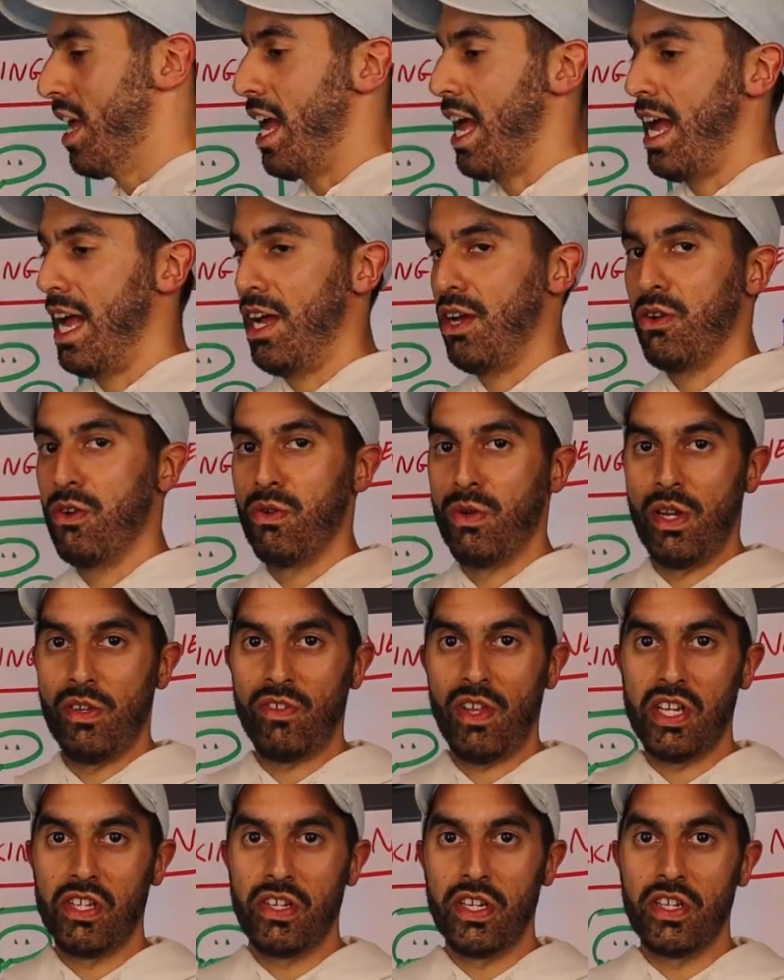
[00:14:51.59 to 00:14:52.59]
uh, who
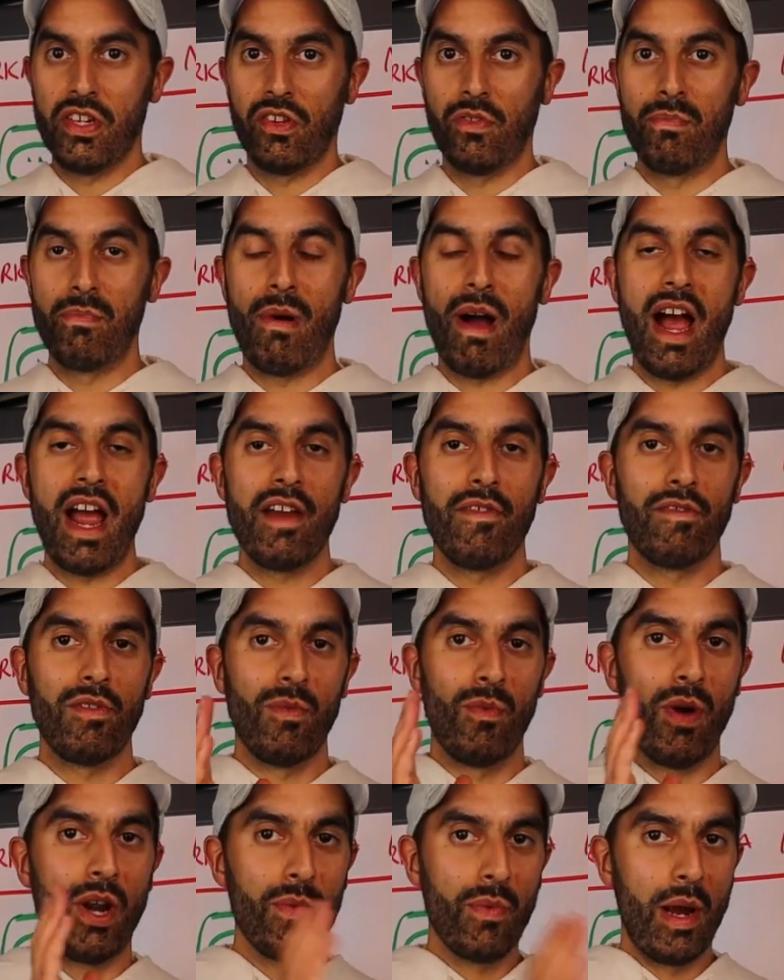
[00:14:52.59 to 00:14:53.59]
essentially just buy
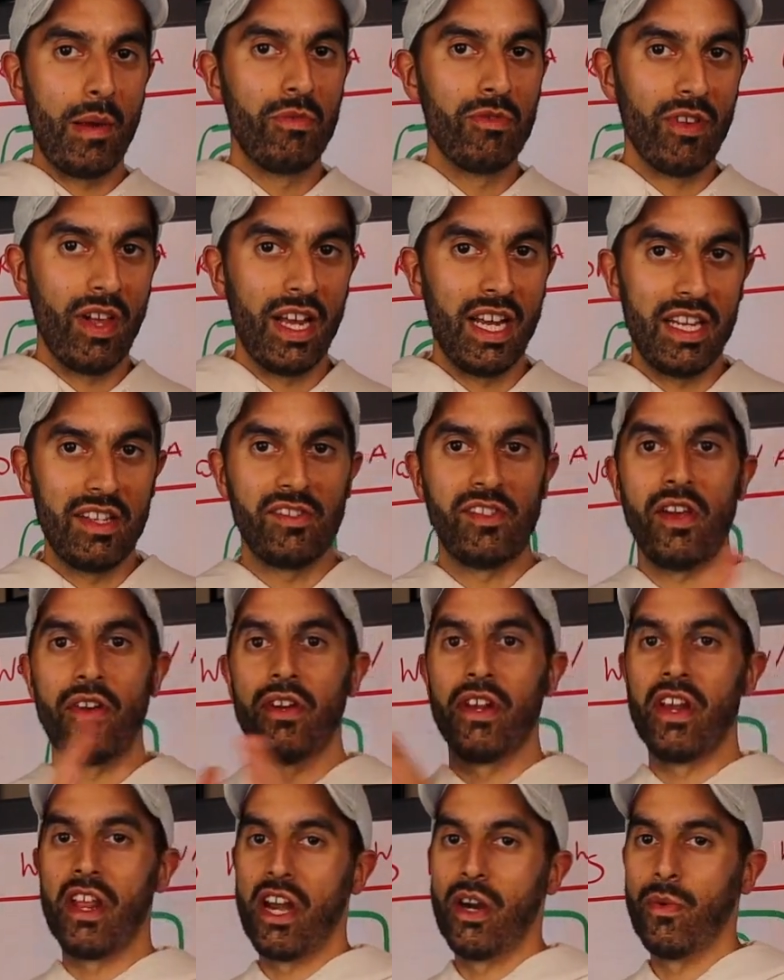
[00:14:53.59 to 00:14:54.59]
from one website and sell
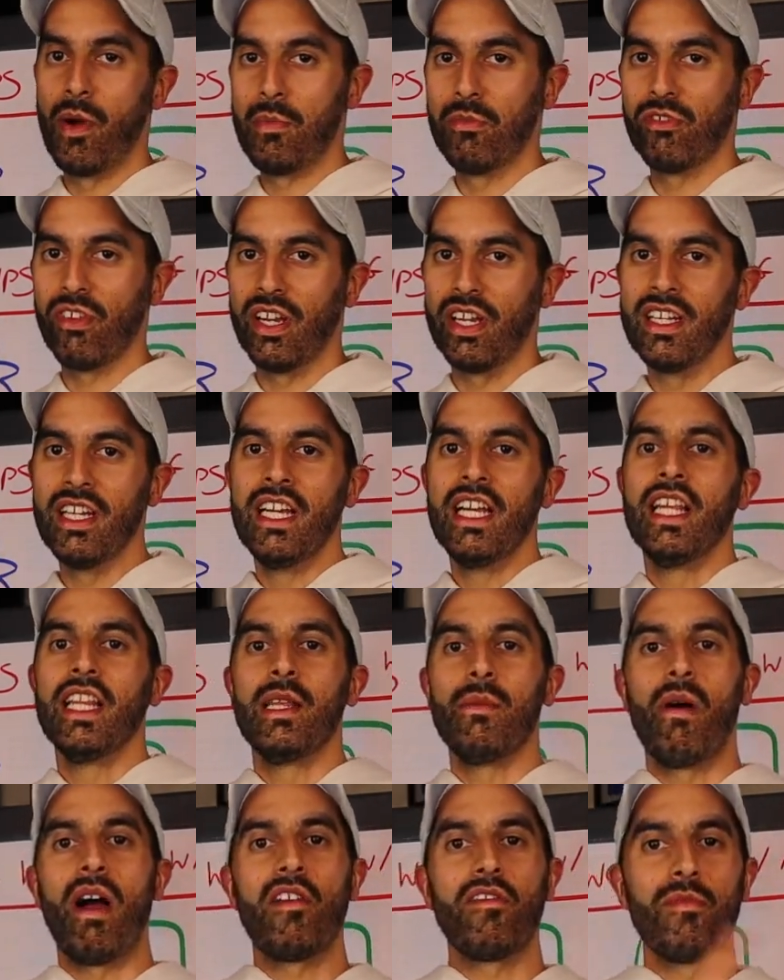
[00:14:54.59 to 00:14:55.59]
on another website.
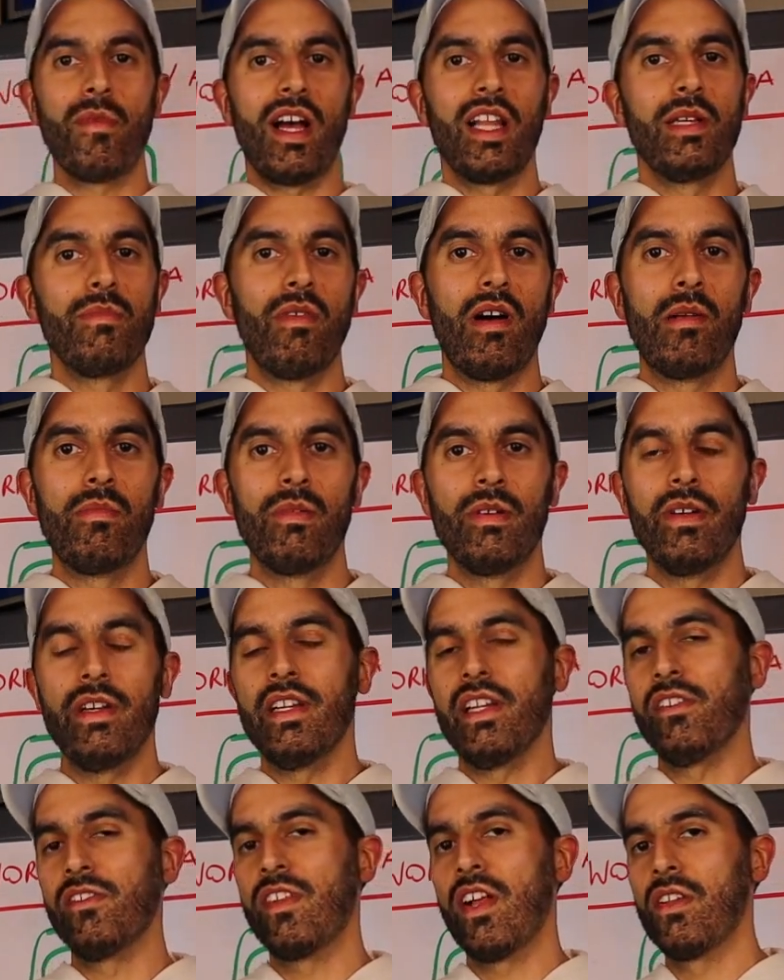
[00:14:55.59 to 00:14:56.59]
They buy from Alibaba
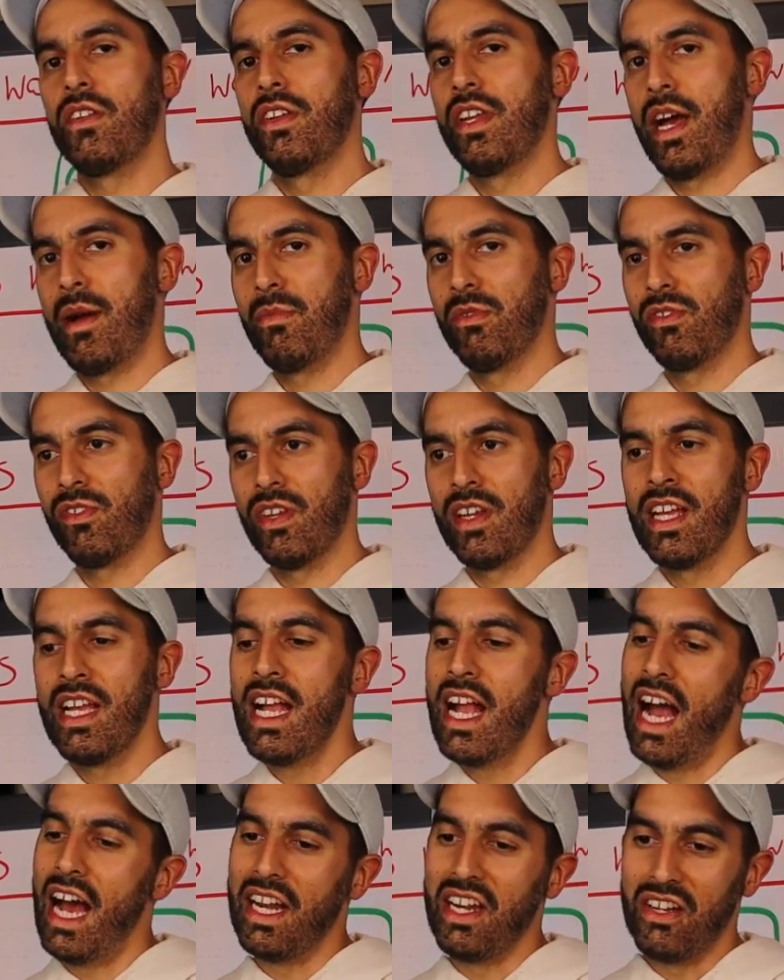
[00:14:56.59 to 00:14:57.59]
and they sell on Amazon,
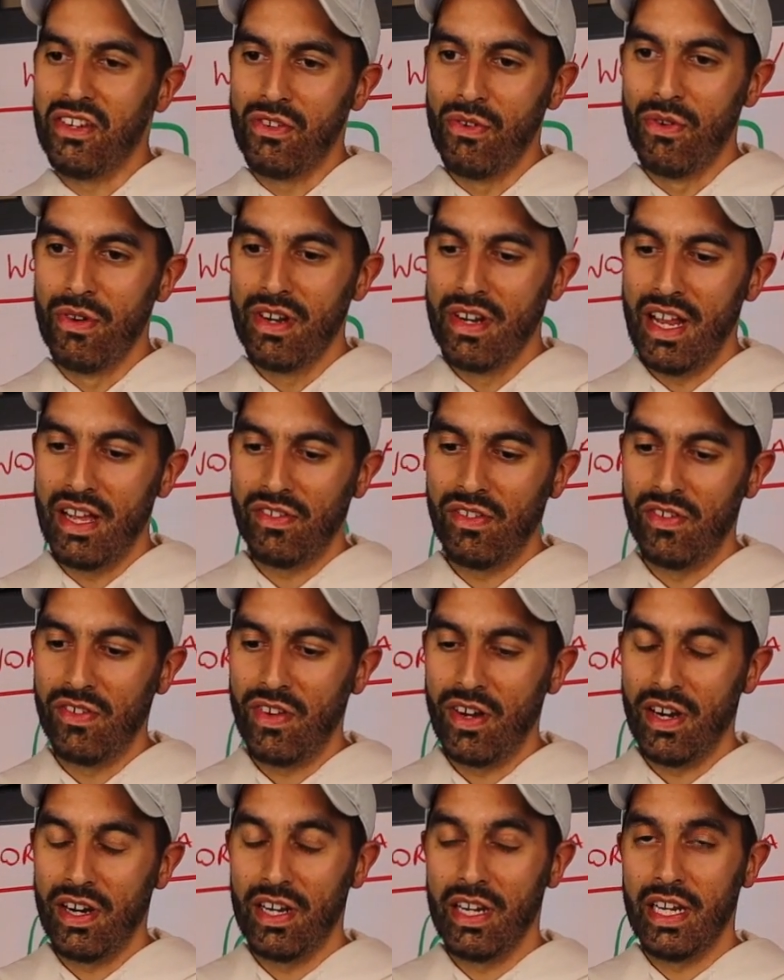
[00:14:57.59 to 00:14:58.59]
and they don't
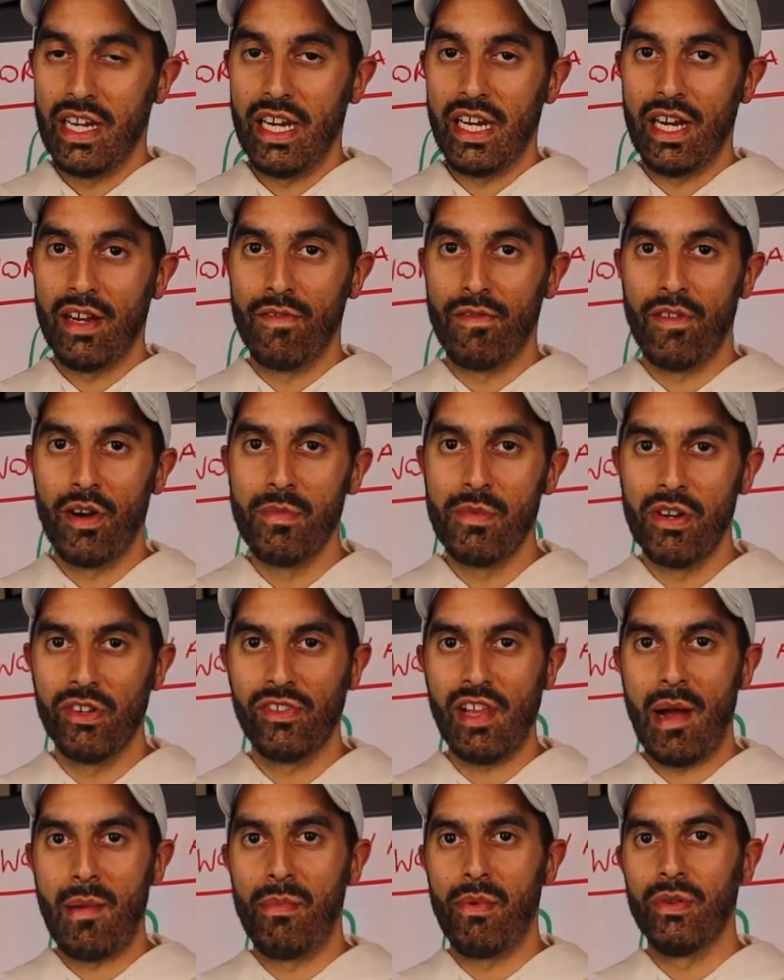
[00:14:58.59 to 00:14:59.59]
necessarily confirm their
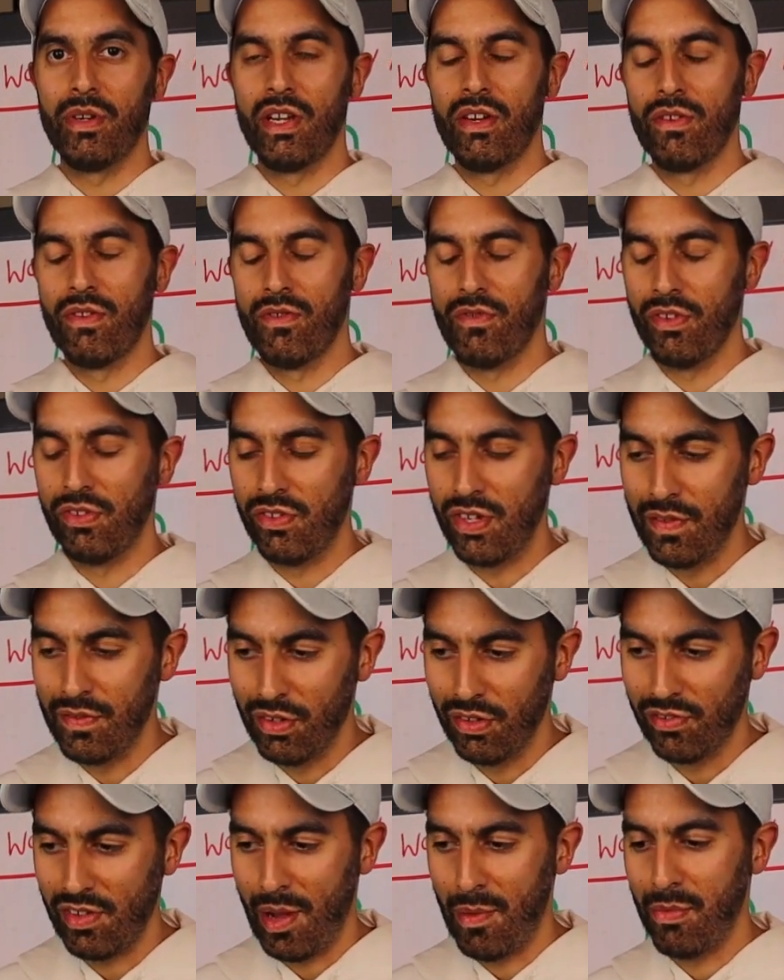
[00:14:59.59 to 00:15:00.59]
sample, they don't receive
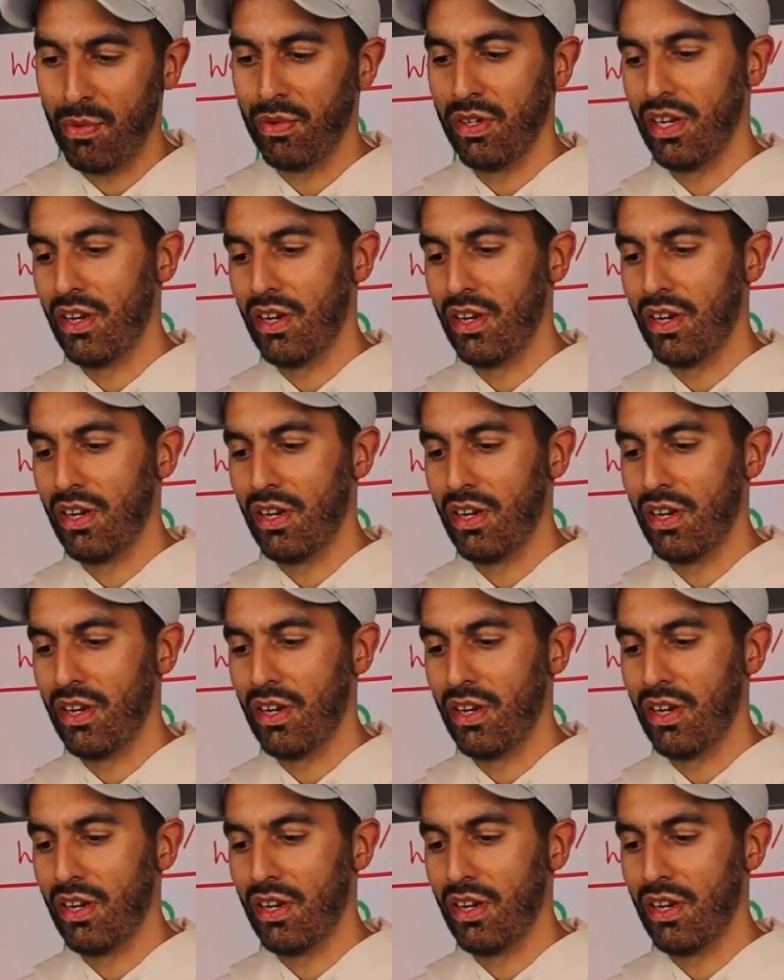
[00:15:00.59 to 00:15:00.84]
their sample,